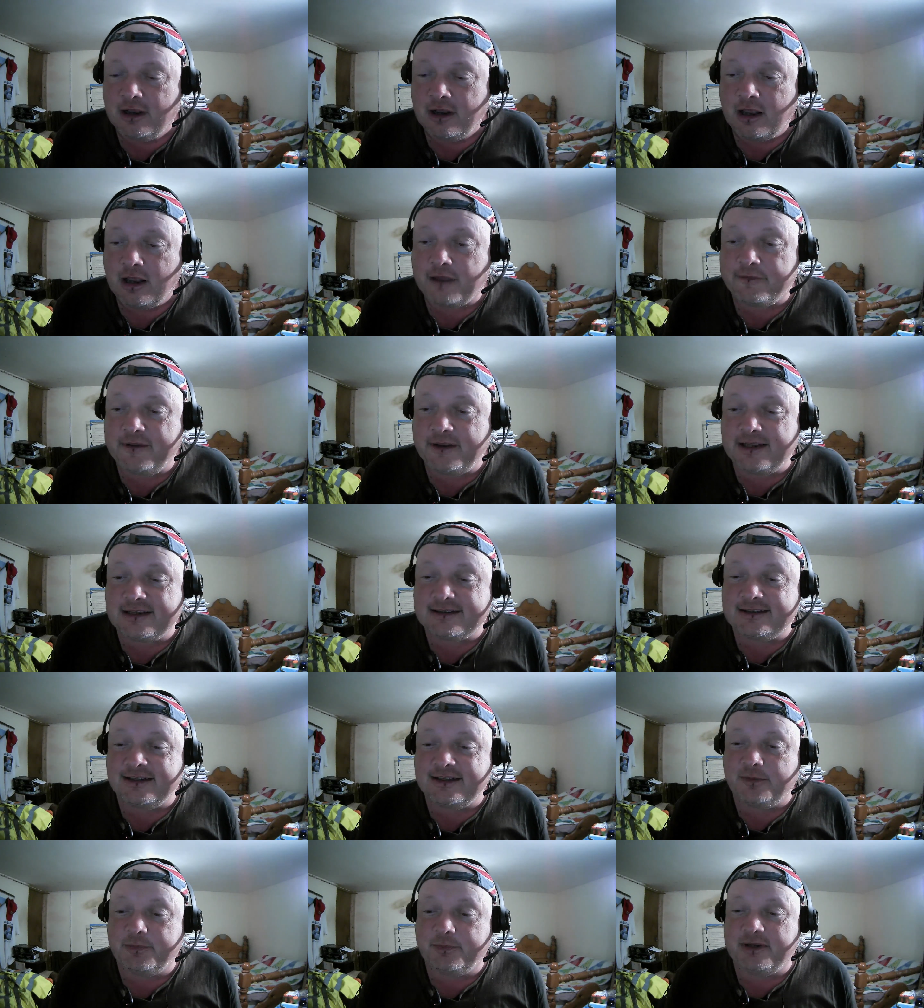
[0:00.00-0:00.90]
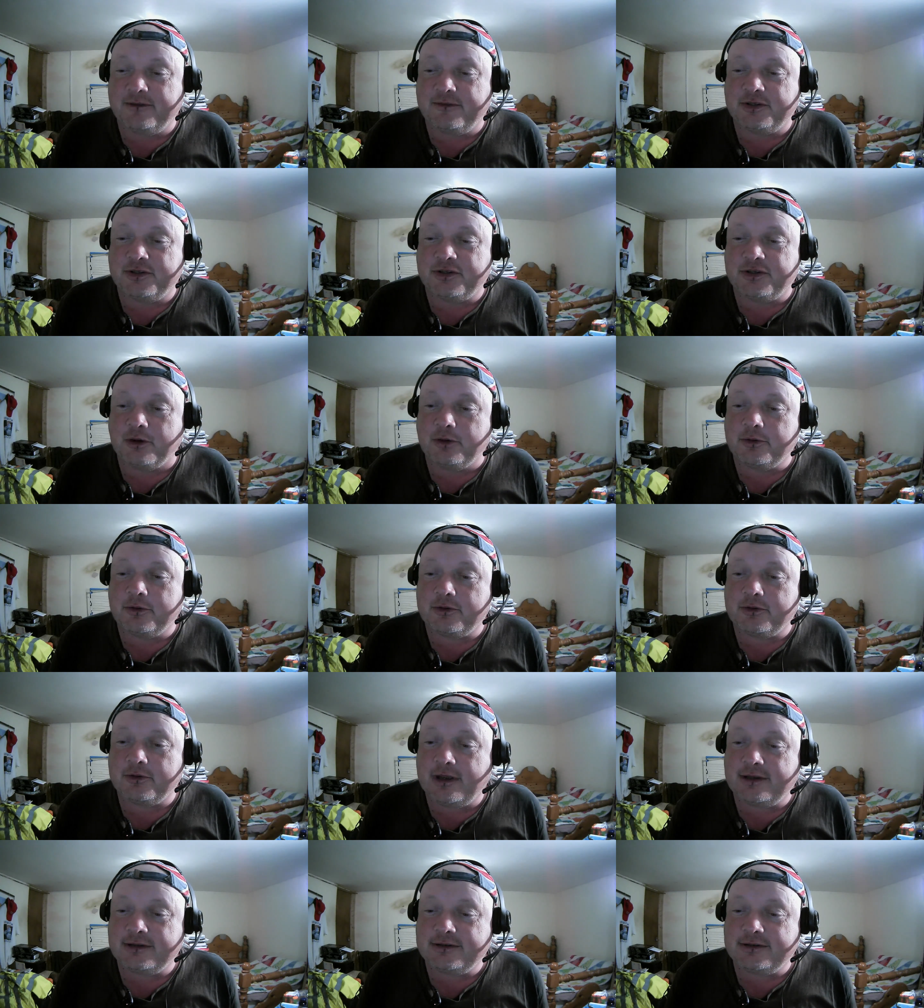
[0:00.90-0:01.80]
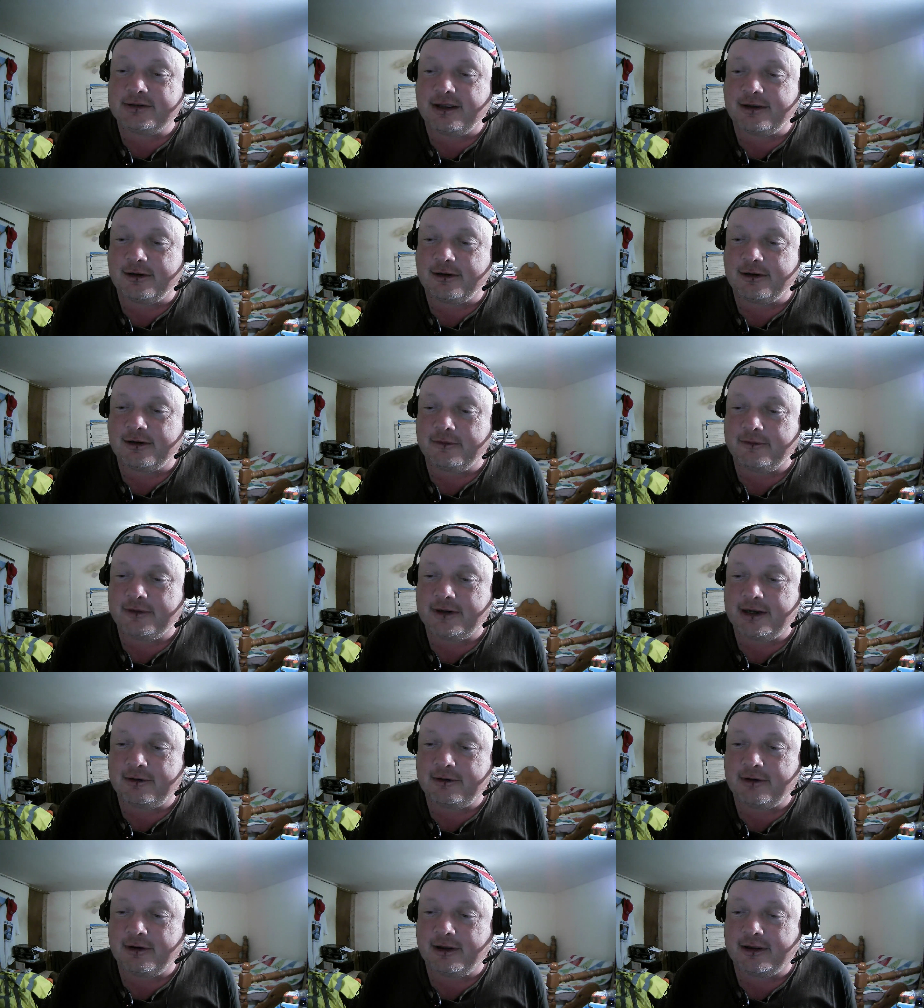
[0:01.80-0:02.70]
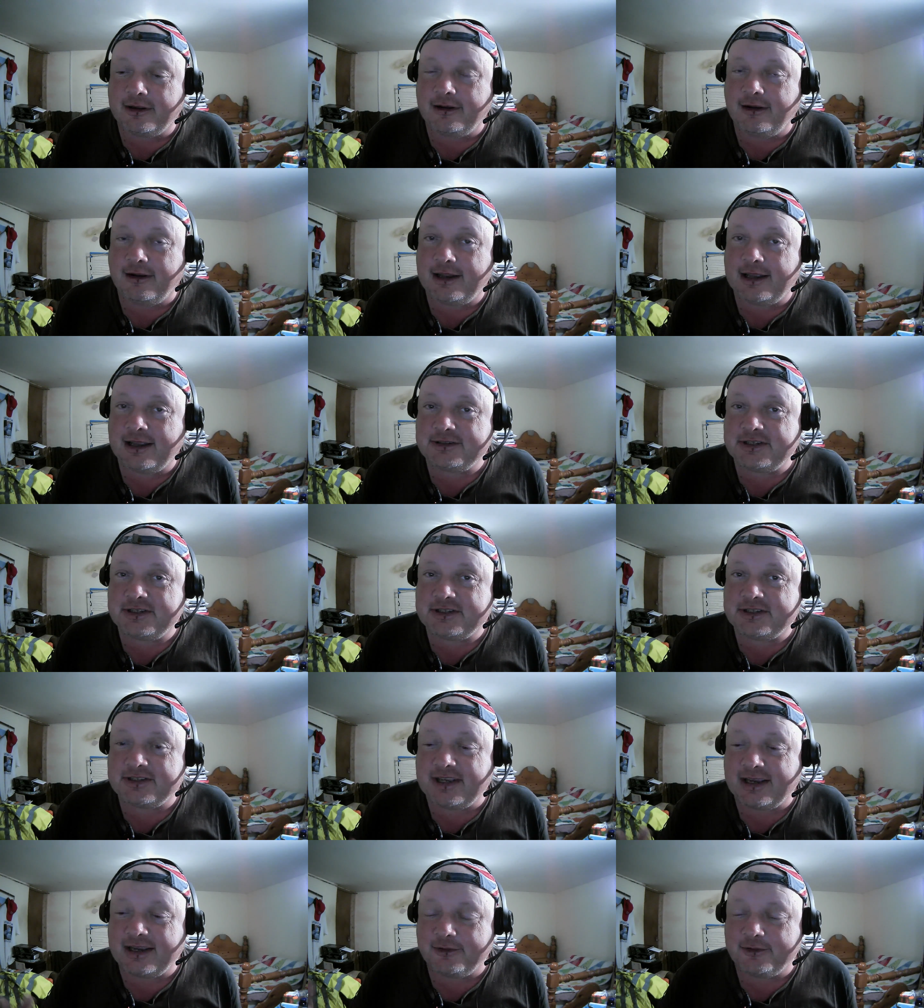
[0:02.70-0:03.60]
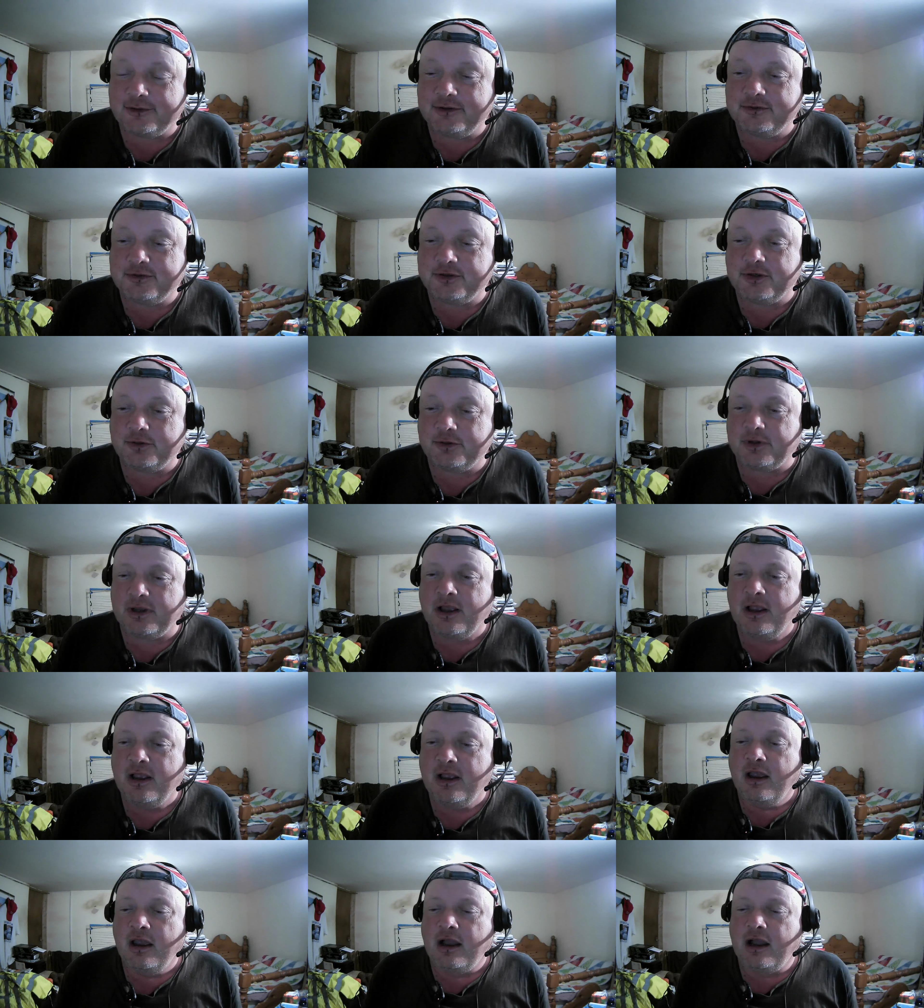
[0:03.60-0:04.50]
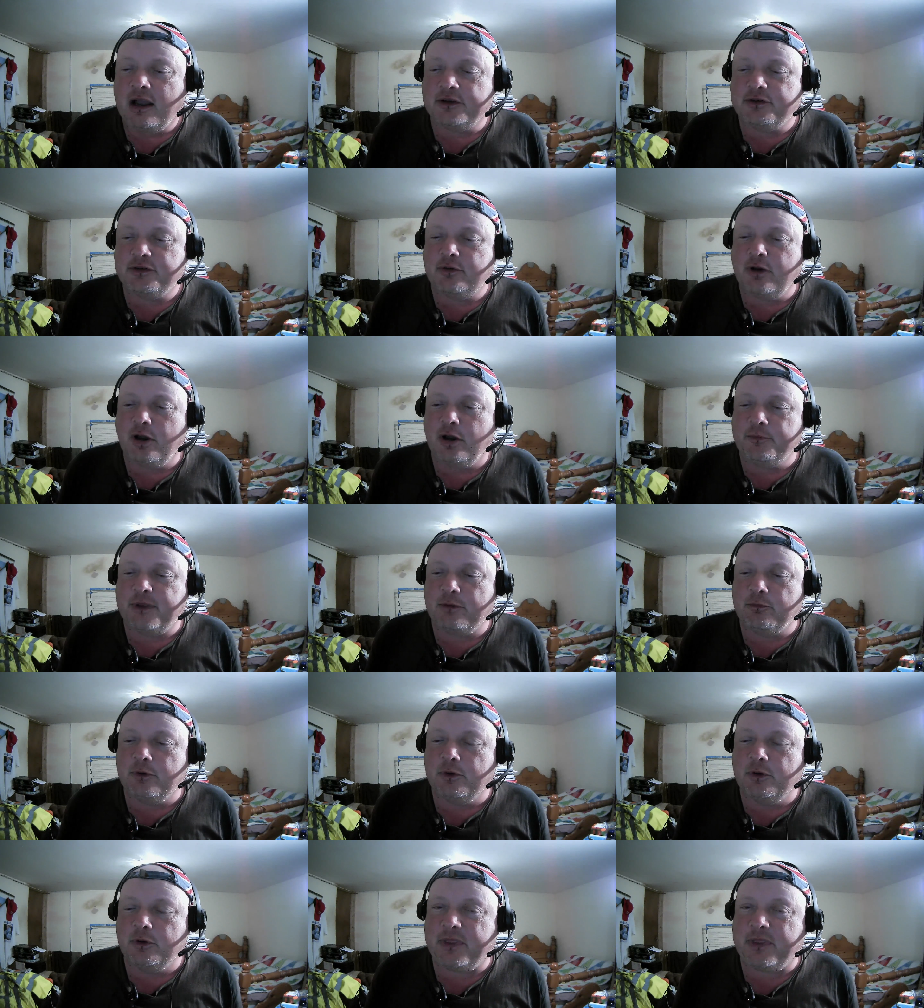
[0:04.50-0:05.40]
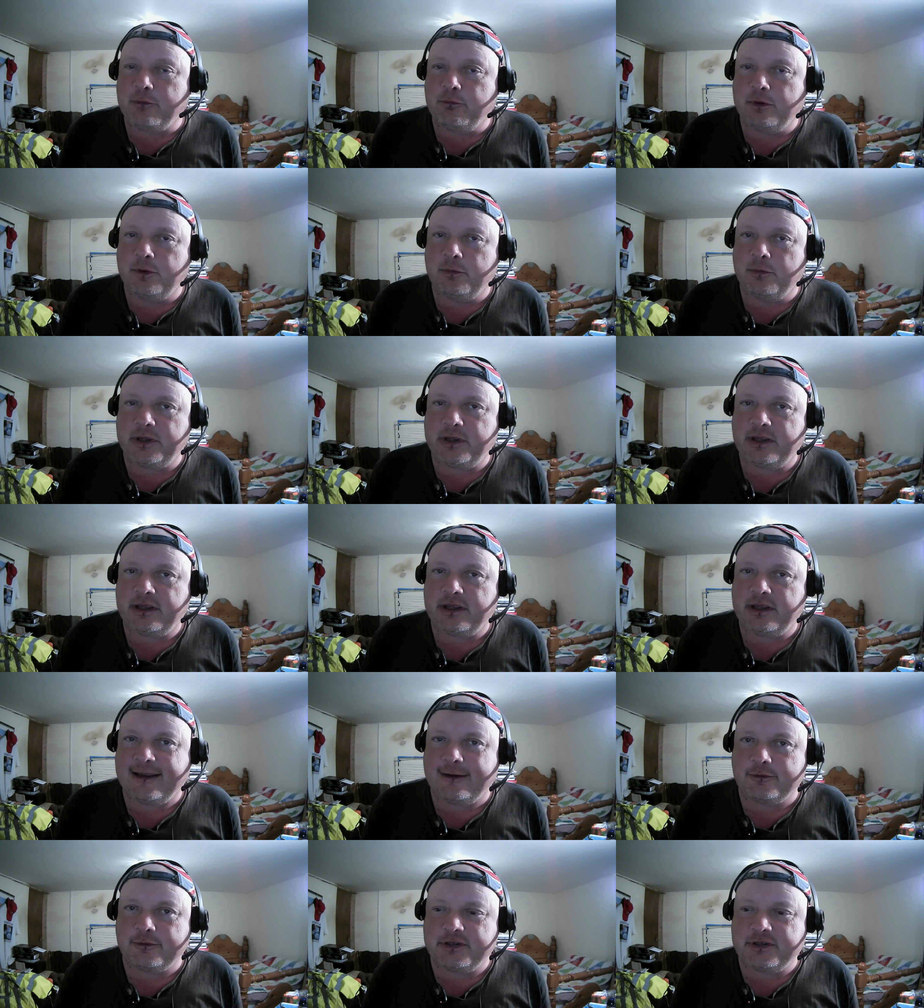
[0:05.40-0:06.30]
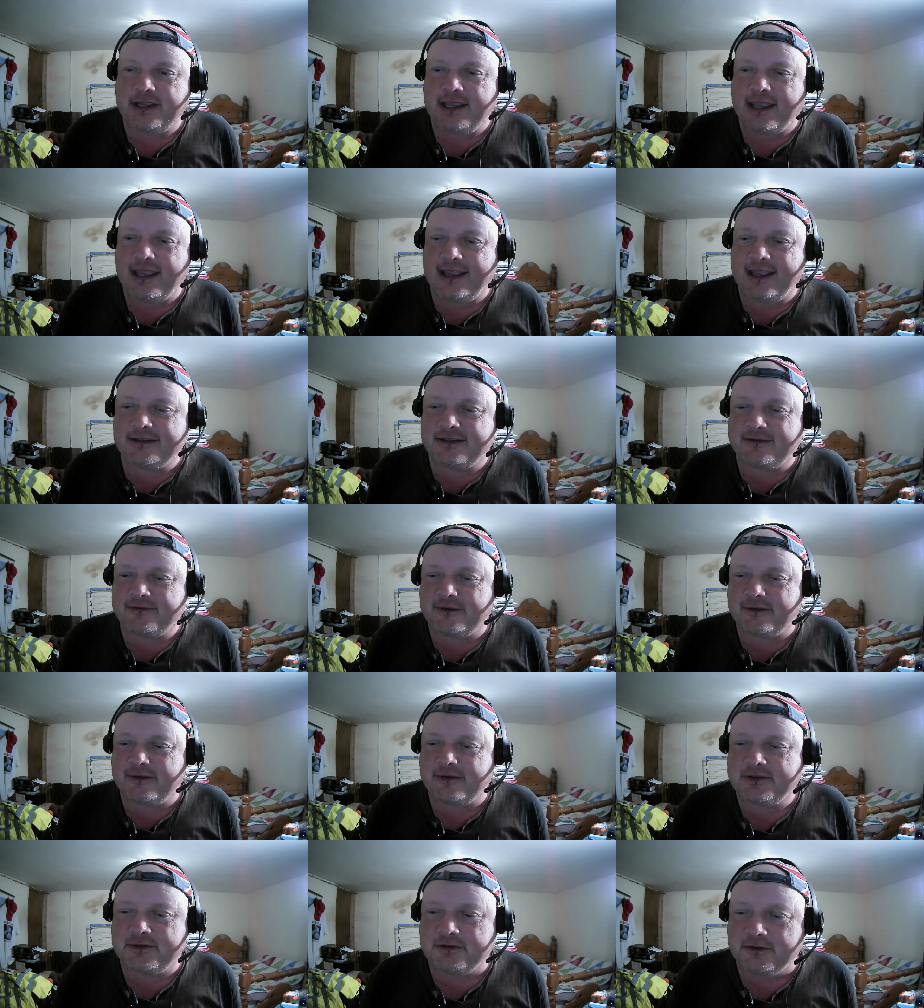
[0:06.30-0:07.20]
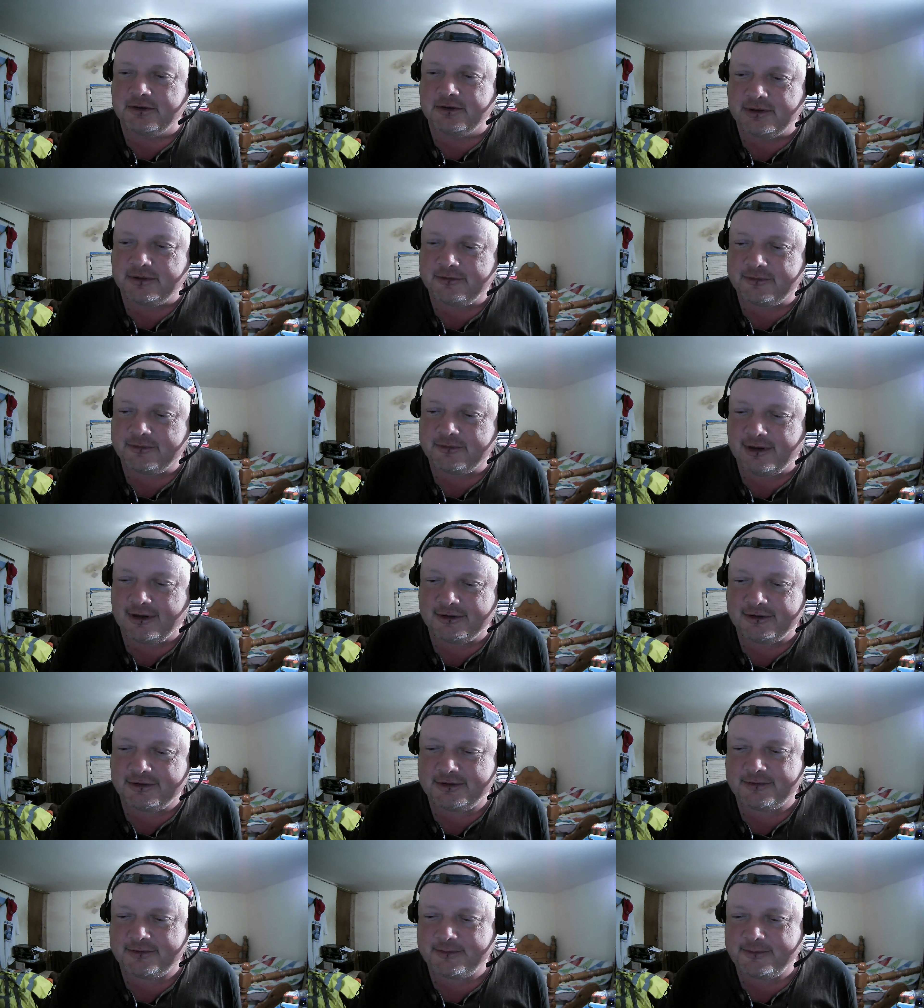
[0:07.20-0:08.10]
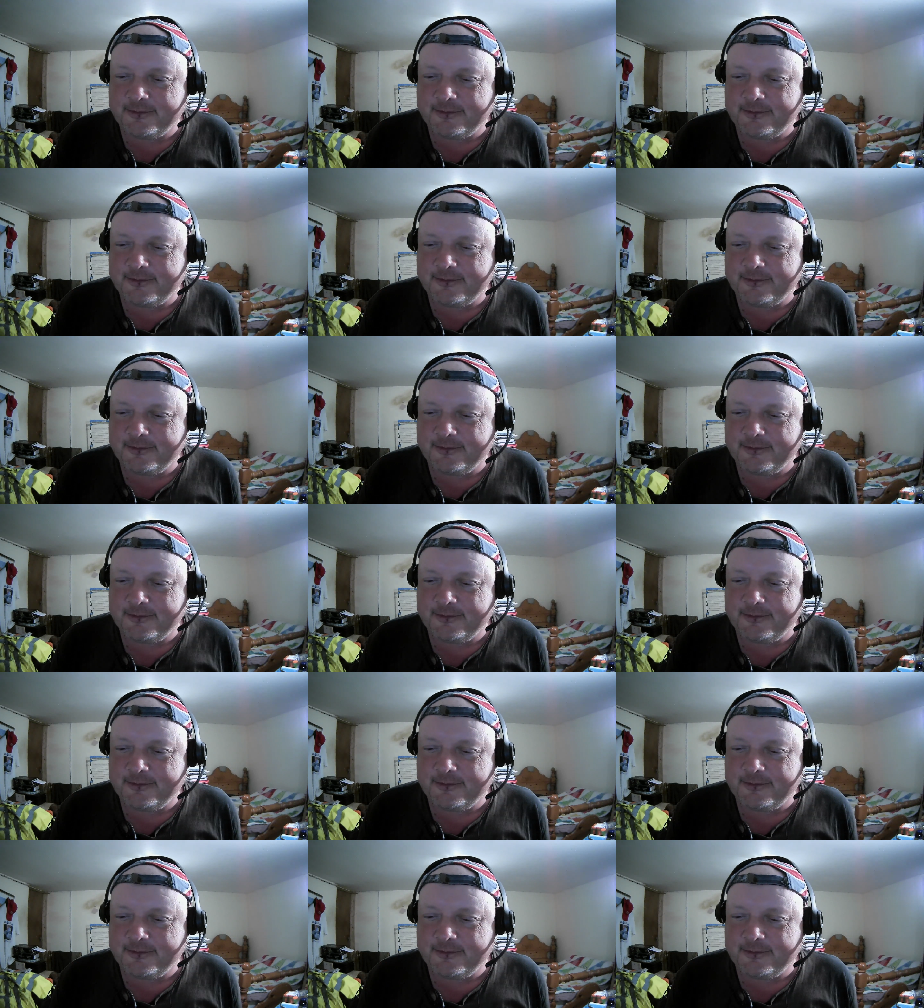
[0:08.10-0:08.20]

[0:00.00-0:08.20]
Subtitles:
I think there's a little bit of a joke there, Diego Rivera, and I can't actually say on YouTube, but I do hope they will be counting heads very soon in France.